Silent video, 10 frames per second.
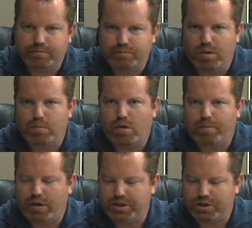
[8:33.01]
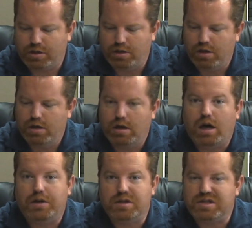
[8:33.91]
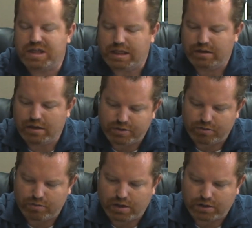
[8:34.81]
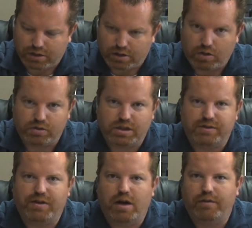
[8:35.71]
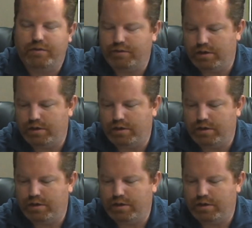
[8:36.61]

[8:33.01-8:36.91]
put more pressure on the seat to close this valve